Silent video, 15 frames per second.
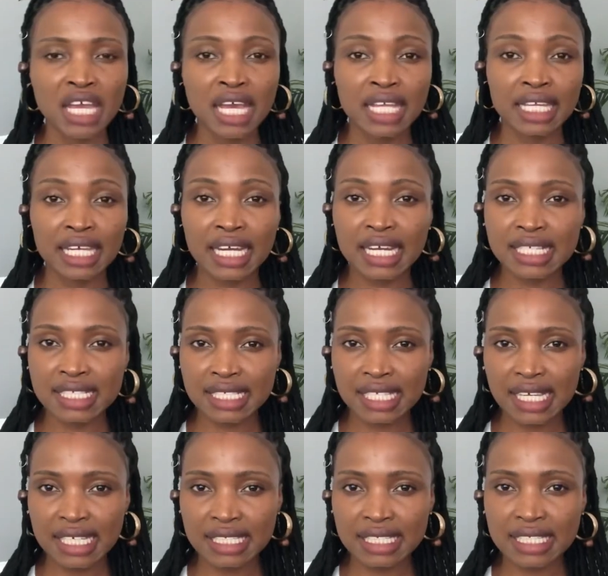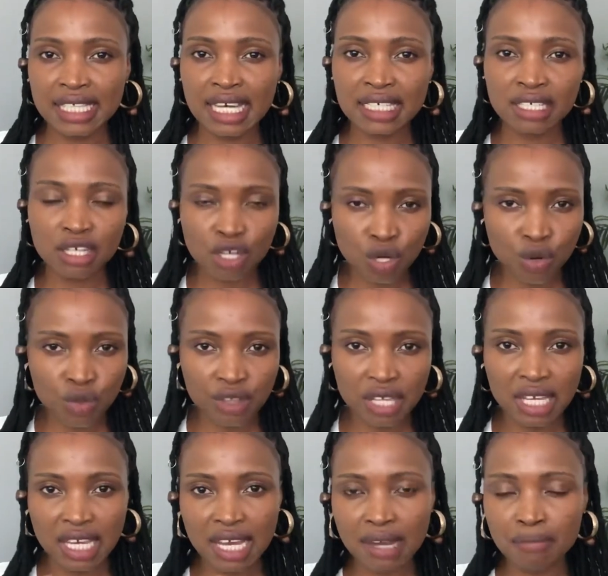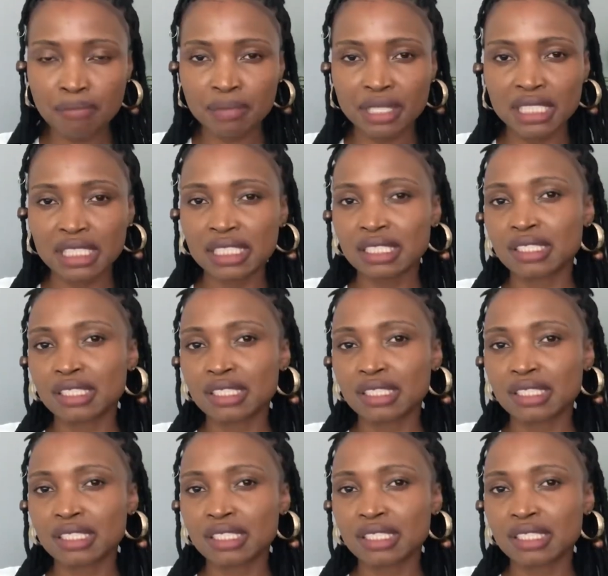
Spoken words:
Like I said, that clothing company,